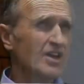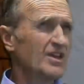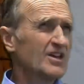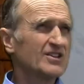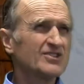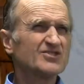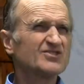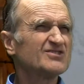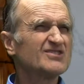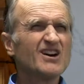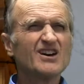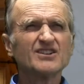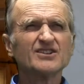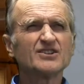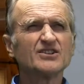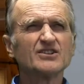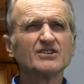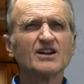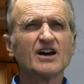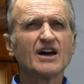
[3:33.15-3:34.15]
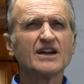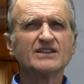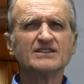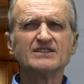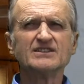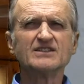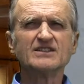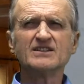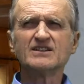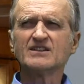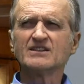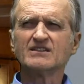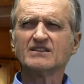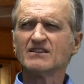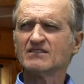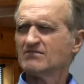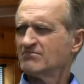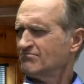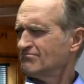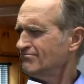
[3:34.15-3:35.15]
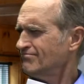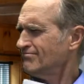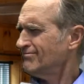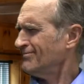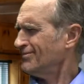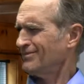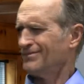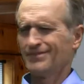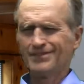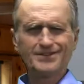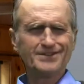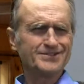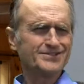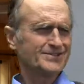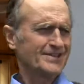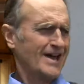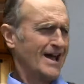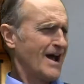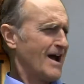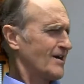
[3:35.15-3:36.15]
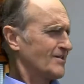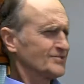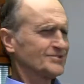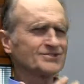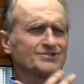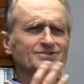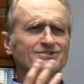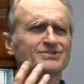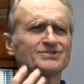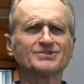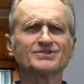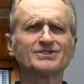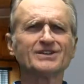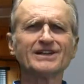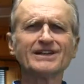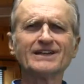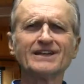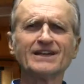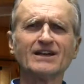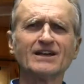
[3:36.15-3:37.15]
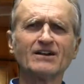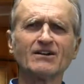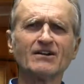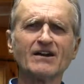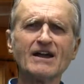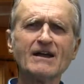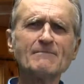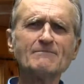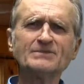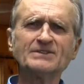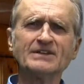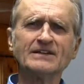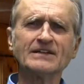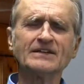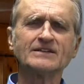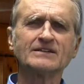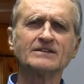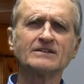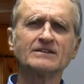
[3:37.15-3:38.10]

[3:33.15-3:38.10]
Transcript: It's not a good idea that this house is sitting here empty.